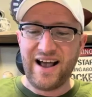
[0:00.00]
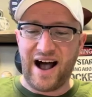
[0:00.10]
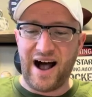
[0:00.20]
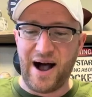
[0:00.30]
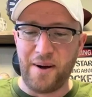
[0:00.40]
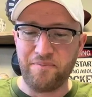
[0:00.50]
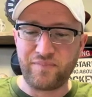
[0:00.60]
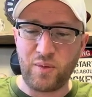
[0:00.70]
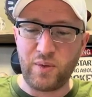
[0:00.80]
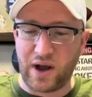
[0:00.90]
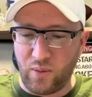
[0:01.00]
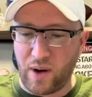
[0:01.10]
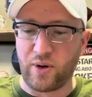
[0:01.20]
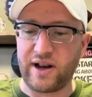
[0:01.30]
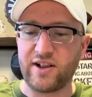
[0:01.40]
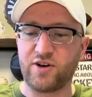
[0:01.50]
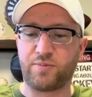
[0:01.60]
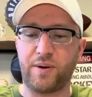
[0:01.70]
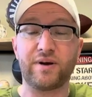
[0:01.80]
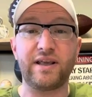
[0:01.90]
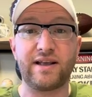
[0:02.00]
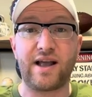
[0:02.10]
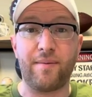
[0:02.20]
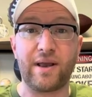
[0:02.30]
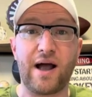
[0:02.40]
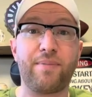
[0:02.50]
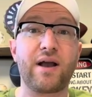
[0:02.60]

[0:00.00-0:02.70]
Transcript: Um, we got one more English Premier League coming up.